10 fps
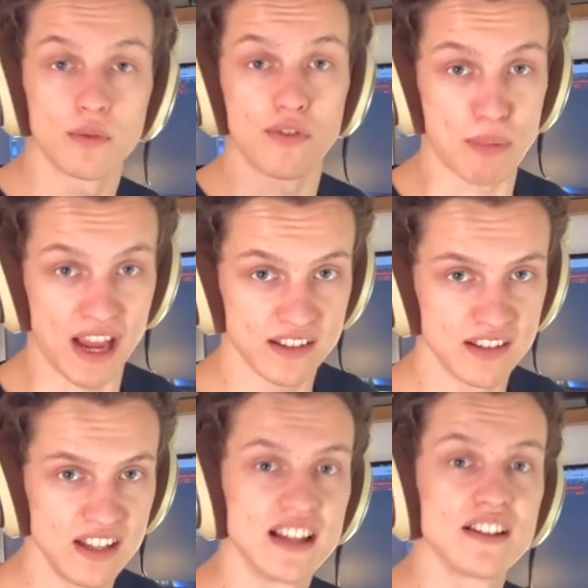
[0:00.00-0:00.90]
with a
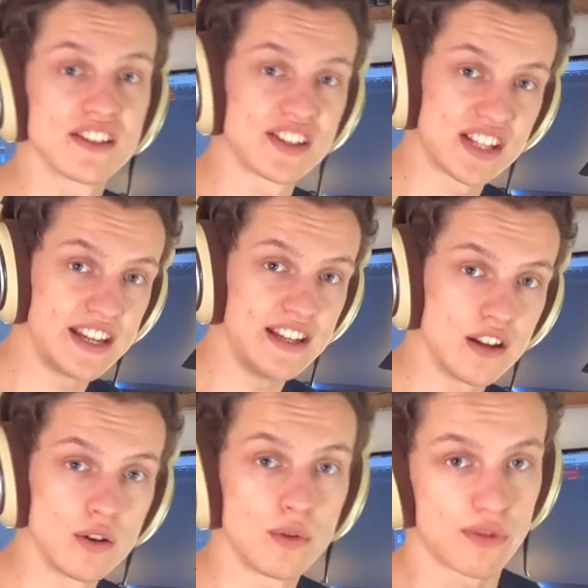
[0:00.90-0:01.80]
pattern, C
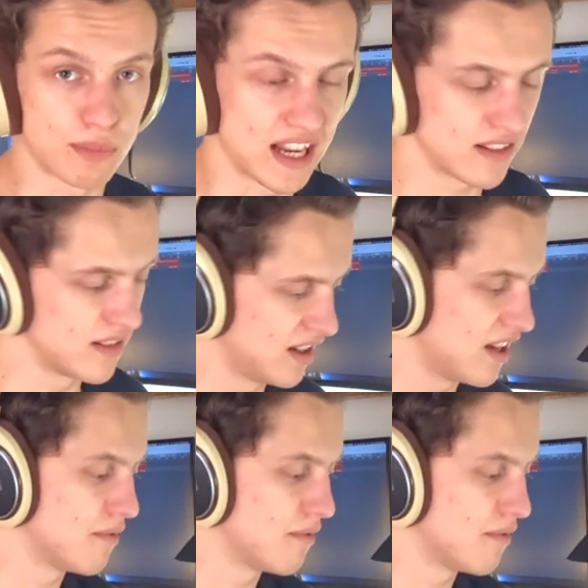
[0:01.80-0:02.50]
with a pattern,